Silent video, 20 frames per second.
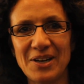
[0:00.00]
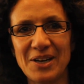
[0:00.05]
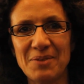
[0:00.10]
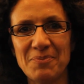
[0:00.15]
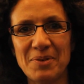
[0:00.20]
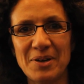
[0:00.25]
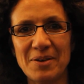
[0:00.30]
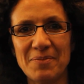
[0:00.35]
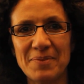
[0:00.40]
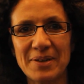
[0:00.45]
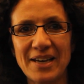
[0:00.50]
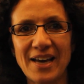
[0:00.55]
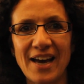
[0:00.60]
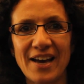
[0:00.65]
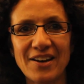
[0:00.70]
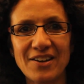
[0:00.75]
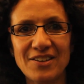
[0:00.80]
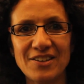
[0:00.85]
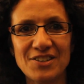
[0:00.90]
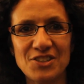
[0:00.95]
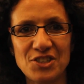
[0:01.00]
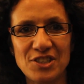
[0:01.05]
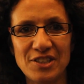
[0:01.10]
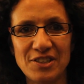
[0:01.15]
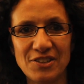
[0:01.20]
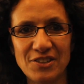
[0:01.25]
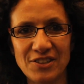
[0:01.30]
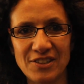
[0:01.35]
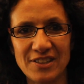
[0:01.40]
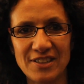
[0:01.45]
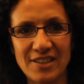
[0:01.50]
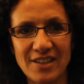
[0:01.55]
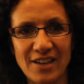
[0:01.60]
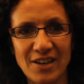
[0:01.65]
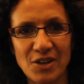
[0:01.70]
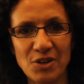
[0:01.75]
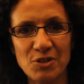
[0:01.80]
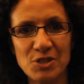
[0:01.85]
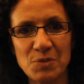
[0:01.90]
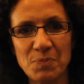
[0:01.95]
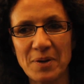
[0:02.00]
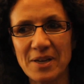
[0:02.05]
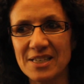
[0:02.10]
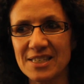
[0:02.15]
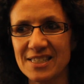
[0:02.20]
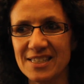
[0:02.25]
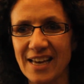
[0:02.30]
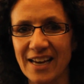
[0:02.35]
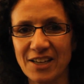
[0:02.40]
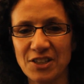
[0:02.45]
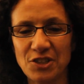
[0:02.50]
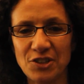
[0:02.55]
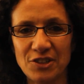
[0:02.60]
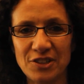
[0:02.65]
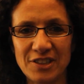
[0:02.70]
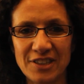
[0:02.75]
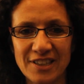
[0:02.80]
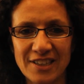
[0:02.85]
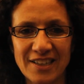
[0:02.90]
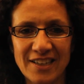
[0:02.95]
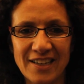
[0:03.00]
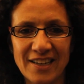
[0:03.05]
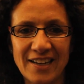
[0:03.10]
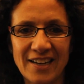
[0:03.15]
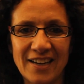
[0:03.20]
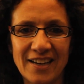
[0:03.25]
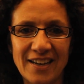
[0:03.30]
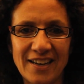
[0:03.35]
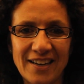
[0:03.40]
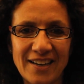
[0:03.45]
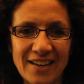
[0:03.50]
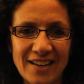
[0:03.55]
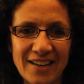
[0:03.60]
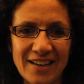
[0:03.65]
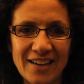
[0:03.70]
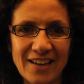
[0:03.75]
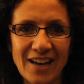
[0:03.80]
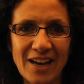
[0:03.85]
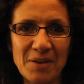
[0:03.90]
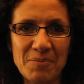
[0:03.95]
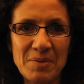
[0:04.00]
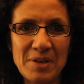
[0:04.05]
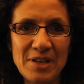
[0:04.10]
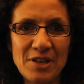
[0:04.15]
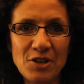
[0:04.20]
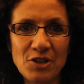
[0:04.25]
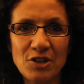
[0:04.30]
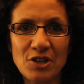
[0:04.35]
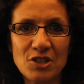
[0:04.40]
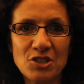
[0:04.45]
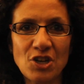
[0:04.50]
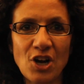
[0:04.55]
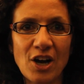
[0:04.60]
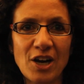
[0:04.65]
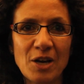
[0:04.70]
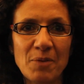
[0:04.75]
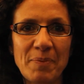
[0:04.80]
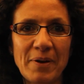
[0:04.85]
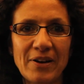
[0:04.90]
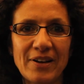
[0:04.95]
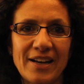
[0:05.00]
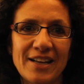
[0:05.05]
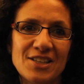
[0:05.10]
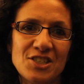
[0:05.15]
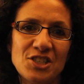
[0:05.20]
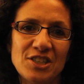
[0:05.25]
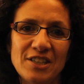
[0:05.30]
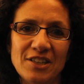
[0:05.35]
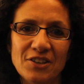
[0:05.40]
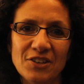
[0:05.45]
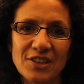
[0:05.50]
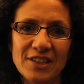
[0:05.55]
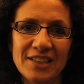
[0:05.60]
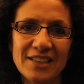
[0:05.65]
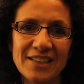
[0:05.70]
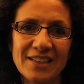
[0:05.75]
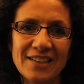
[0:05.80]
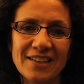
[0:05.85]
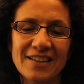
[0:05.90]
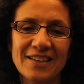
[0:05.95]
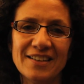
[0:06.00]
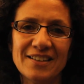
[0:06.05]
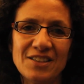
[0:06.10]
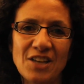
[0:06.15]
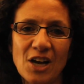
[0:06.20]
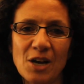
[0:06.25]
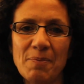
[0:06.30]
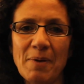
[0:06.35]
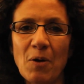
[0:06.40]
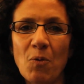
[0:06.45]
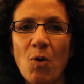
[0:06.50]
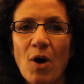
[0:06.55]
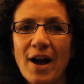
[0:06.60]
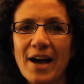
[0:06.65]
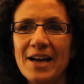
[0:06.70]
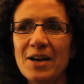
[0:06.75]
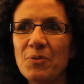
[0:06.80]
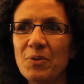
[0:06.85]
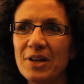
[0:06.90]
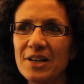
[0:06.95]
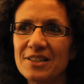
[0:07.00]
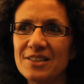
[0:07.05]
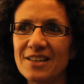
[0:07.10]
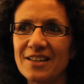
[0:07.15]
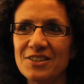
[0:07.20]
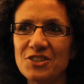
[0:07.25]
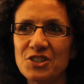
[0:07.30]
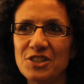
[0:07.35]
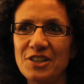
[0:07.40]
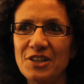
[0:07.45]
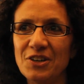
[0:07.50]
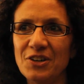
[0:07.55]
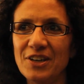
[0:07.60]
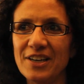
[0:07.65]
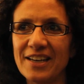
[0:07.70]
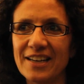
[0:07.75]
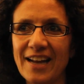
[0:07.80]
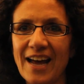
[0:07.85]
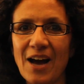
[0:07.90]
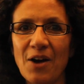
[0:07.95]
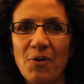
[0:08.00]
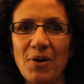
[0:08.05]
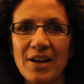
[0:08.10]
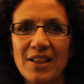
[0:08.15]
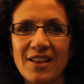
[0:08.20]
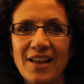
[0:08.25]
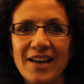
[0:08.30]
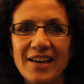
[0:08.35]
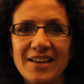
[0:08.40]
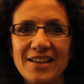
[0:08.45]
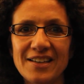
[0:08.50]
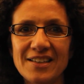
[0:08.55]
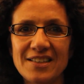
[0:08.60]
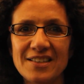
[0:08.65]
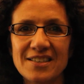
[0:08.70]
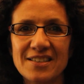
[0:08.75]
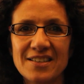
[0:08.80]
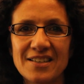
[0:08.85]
I'm a mechanical engineer in the aerospace sector. Uh, I'm here to talk about engineering, talk about why I went into engineering and how I like it.